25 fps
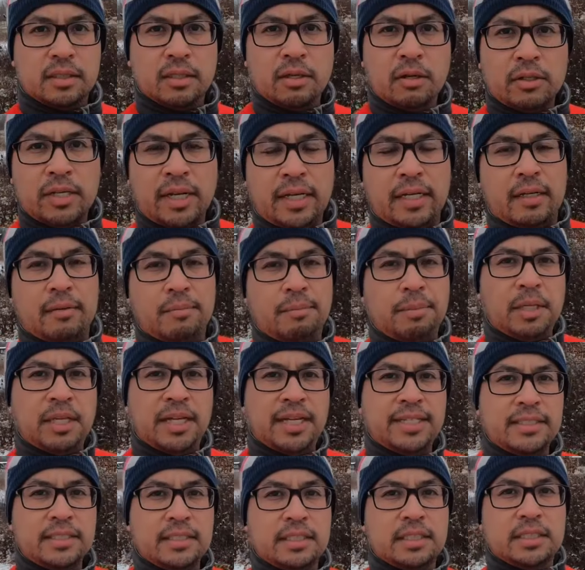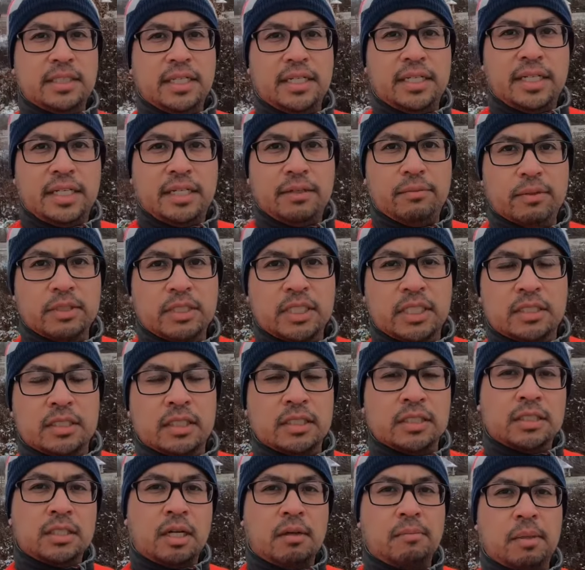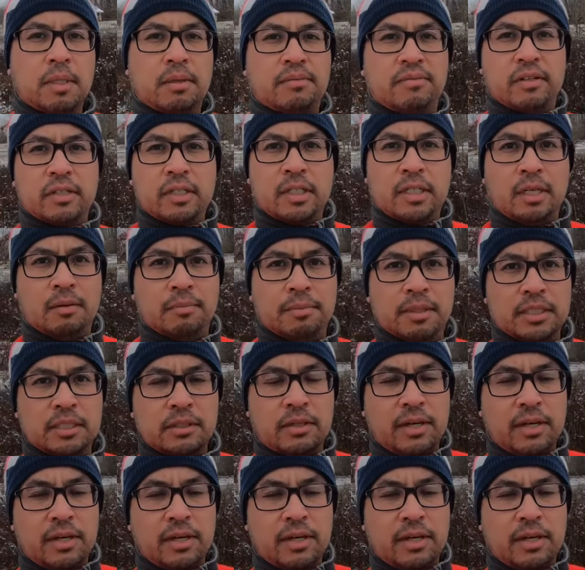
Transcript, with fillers: located in Plain City, which is a suburb of Columbus,